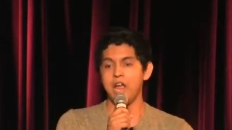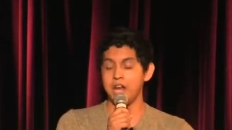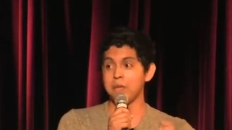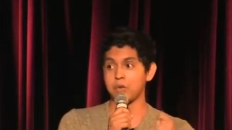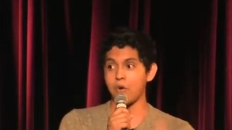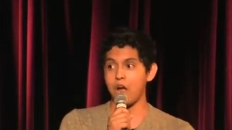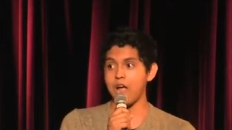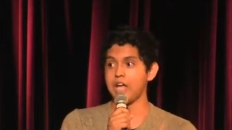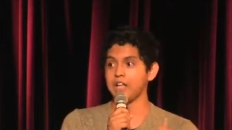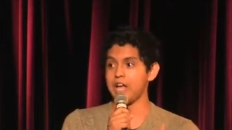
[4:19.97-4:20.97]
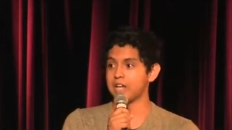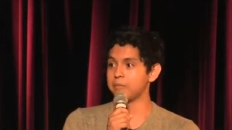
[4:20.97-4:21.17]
and I'm crying like